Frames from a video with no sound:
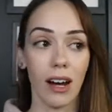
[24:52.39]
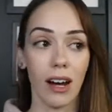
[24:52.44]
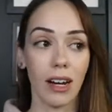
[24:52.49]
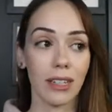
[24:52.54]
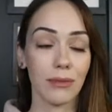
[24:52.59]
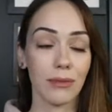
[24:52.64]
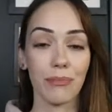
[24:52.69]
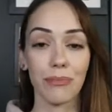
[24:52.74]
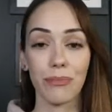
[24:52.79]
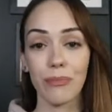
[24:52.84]

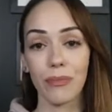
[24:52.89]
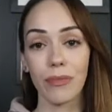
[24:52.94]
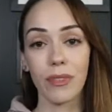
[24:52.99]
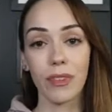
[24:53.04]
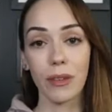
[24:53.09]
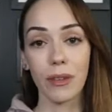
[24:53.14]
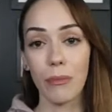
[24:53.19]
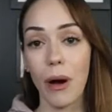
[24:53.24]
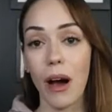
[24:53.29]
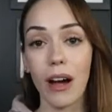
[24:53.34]
on
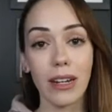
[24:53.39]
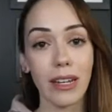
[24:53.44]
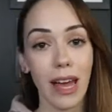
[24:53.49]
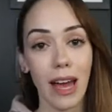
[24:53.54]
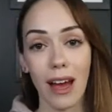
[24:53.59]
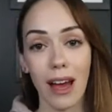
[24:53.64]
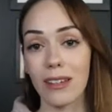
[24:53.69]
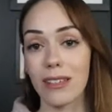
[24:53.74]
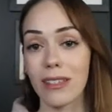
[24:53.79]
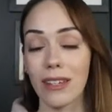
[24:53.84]

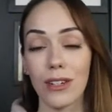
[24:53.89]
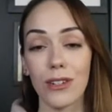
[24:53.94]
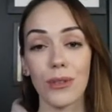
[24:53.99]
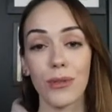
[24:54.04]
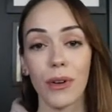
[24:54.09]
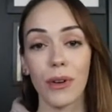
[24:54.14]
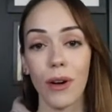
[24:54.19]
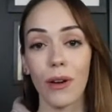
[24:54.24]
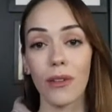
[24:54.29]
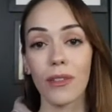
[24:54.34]
podcast and
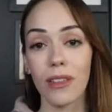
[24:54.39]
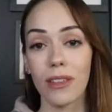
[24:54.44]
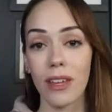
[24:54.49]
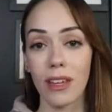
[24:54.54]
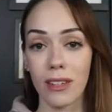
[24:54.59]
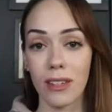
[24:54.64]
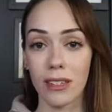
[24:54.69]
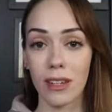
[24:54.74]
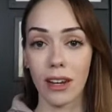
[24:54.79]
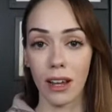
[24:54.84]
doing all the
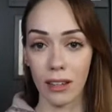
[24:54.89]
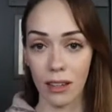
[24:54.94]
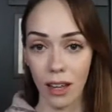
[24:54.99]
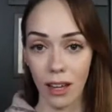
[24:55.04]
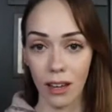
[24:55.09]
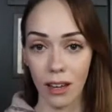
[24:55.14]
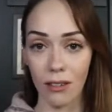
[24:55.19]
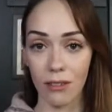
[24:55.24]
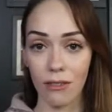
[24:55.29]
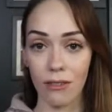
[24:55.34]
things that I
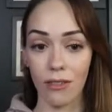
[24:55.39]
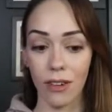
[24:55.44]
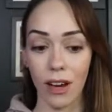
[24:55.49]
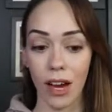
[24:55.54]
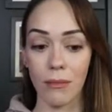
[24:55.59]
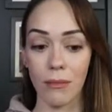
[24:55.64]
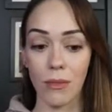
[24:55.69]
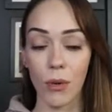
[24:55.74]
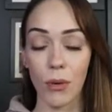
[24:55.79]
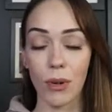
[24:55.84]
love.
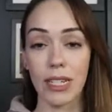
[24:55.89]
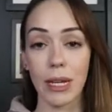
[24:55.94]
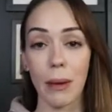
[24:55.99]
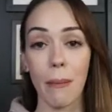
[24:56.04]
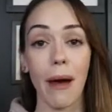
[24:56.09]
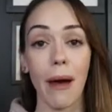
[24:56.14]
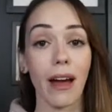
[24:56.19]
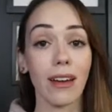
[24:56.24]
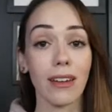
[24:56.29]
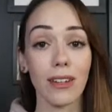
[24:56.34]
I'm going to
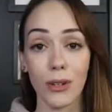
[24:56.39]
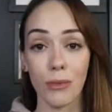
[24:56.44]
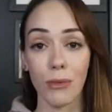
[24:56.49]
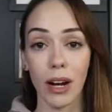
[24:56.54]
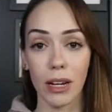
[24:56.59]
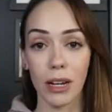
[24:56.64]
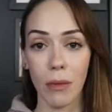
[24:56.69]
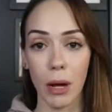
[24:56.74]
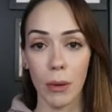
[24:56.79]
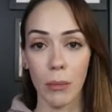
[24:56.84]
get back into
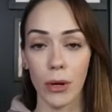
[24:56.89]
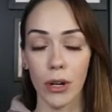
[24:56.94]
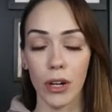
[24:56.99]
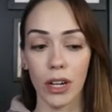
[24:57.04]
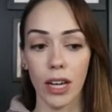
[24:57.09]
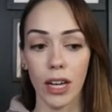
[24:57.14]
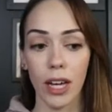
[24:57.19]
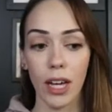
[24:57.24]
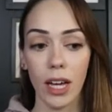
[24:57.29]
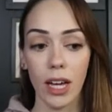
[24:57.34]
writing my
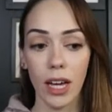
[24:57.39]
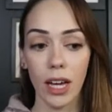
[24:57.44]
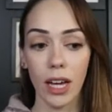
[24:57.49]
book.